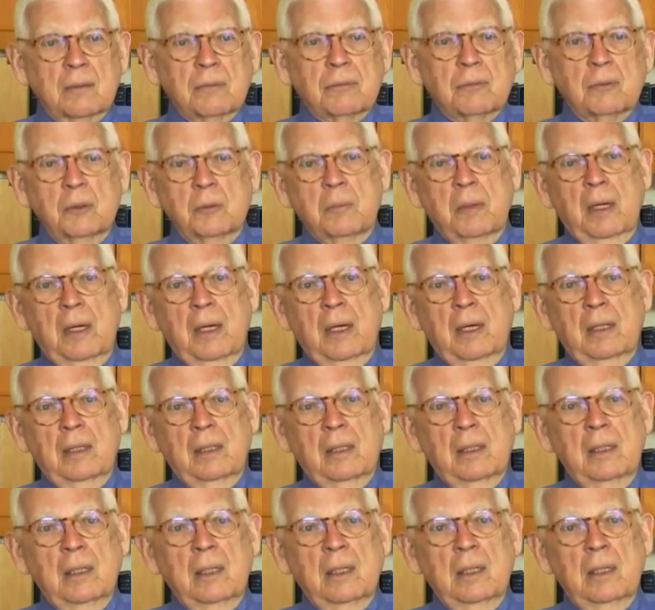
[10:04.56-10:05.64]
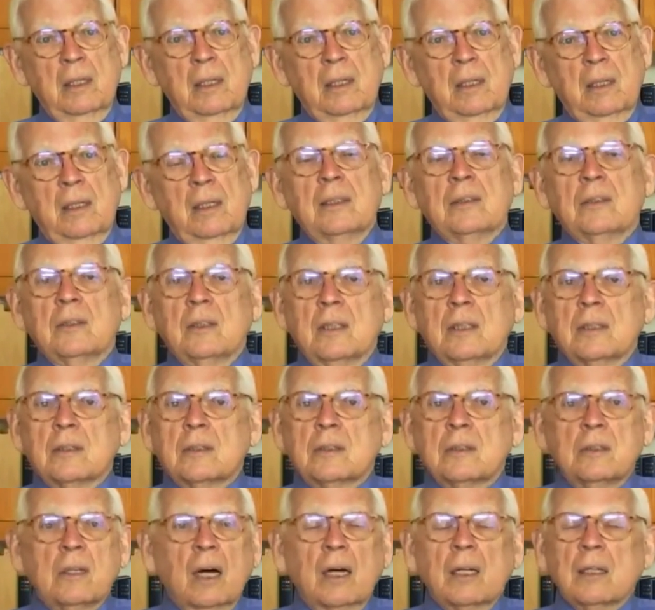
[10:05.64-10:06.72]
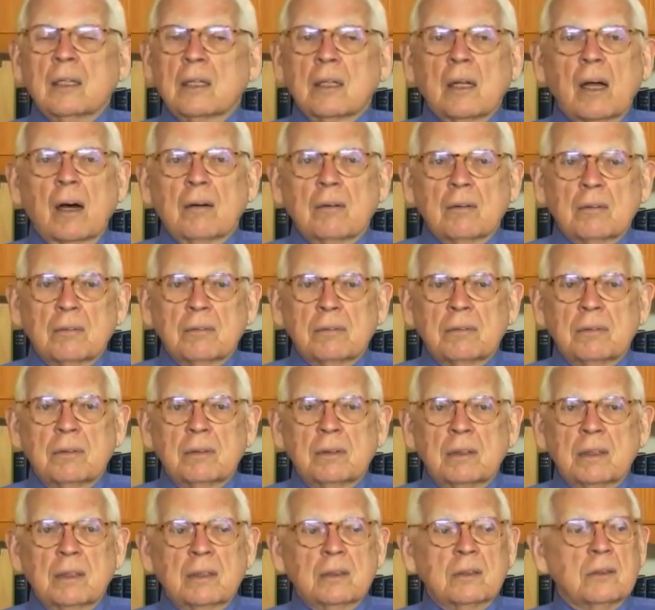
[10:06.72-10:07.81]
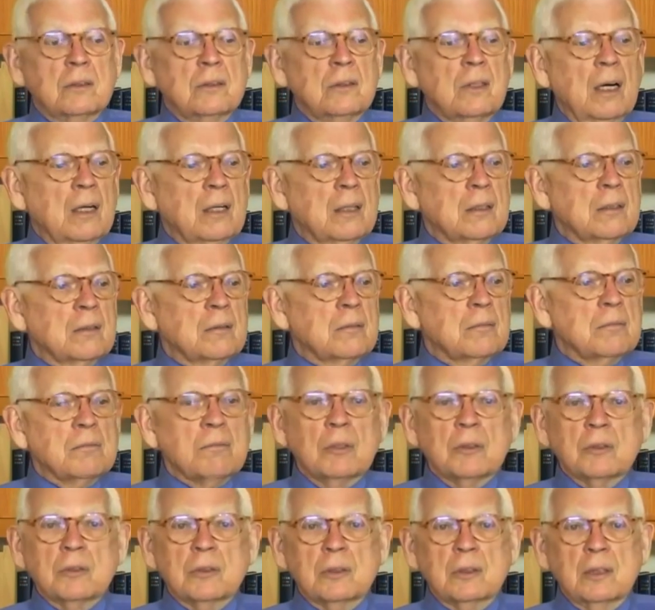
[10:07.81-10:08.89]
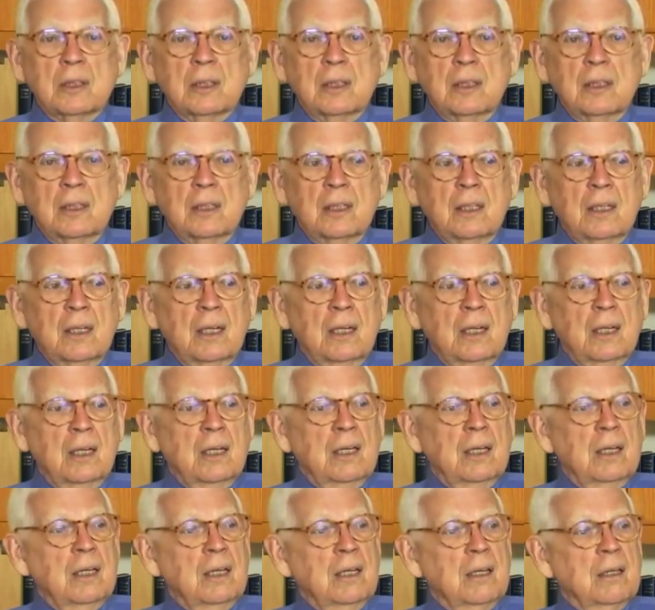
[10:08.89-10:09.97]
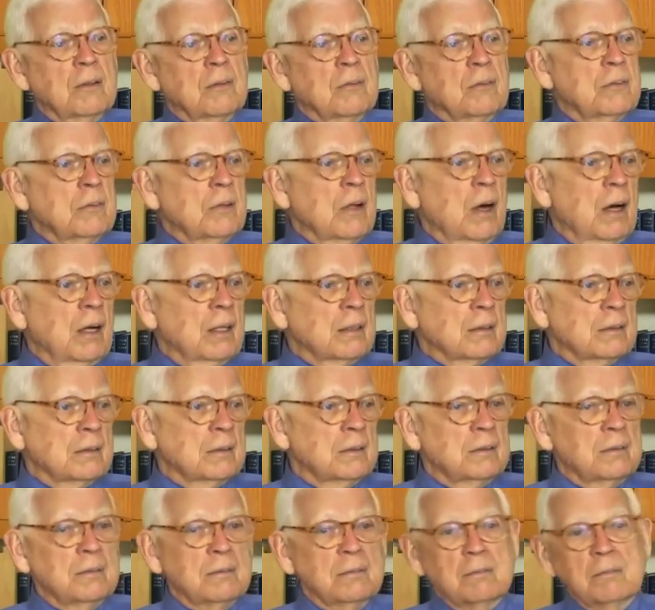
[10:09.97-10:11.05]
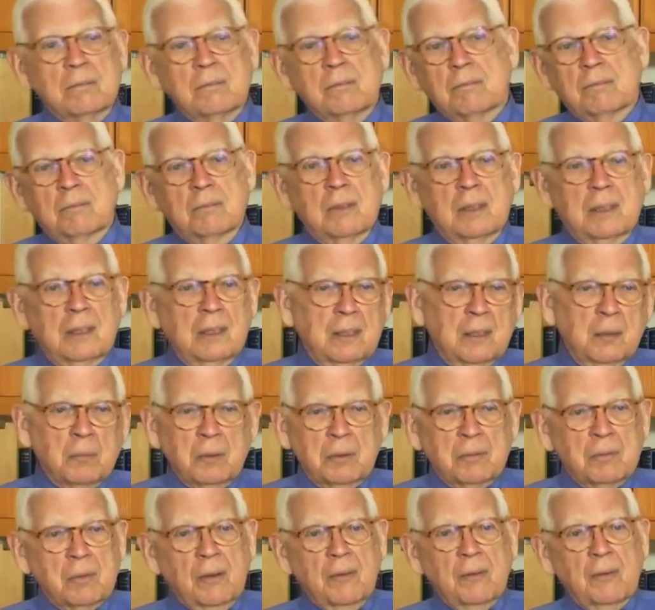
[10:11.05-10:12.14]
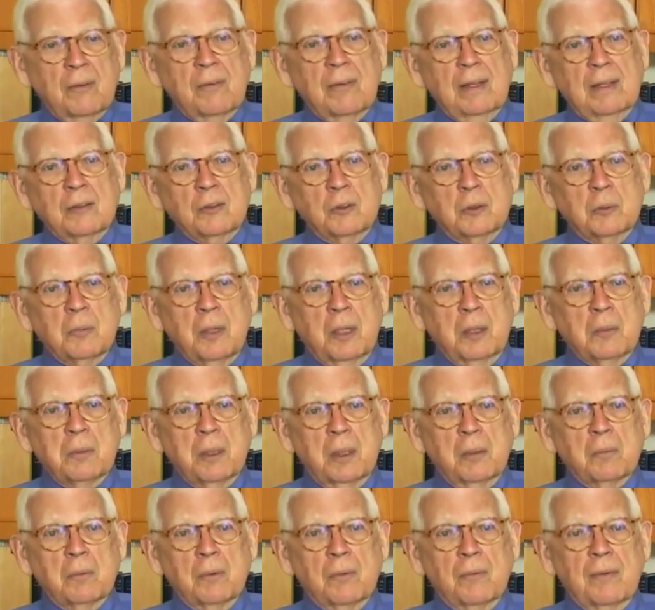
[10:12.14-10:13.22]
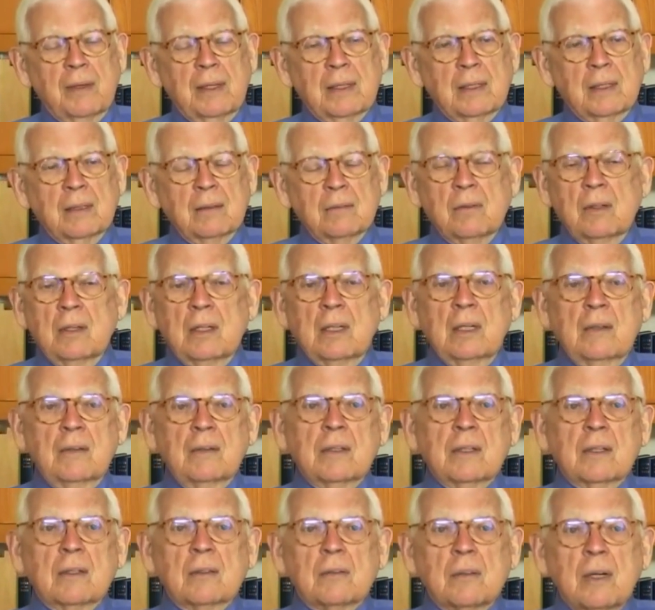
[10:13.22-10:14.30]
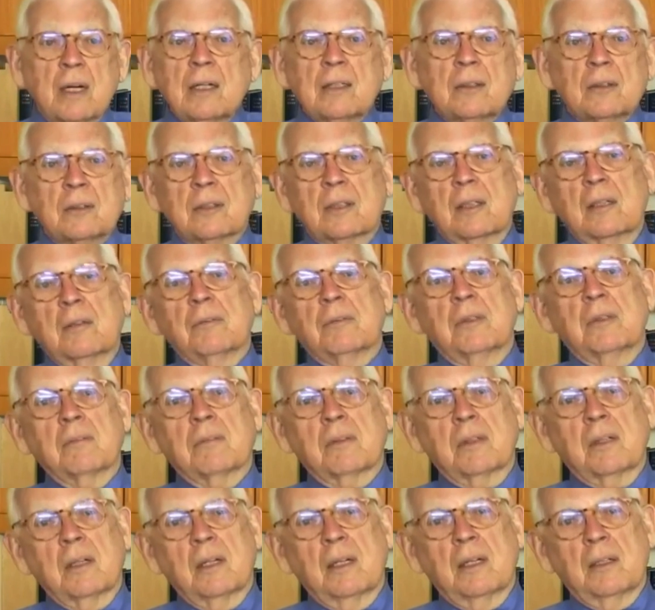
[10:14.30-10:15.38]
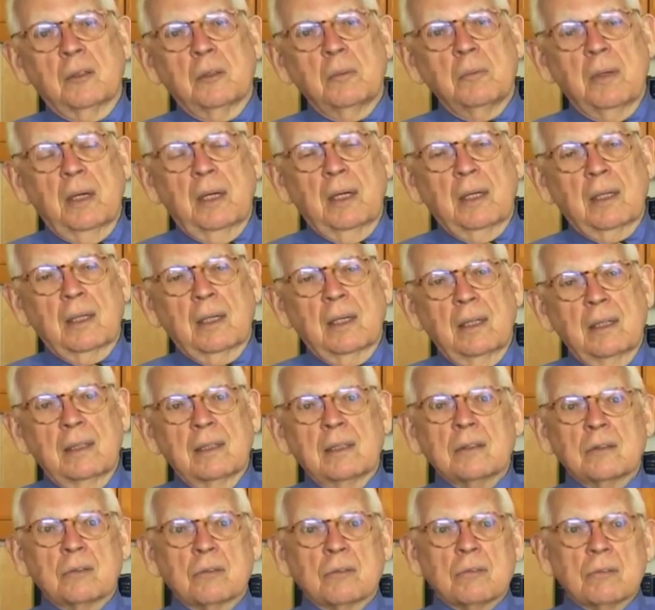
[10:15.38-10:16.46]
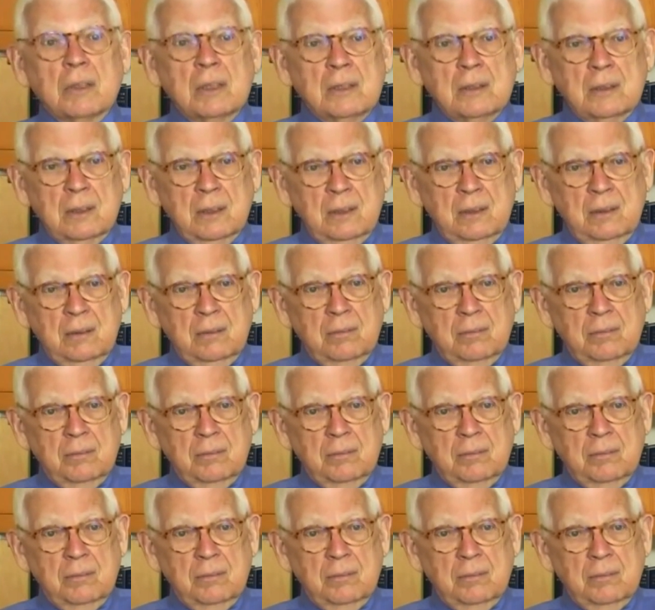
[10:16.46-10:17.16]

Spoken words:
gift to man it's not love, it's not mercy, it's not any number of other things you might be able to think of. The greatest gift of God to mankind is reason.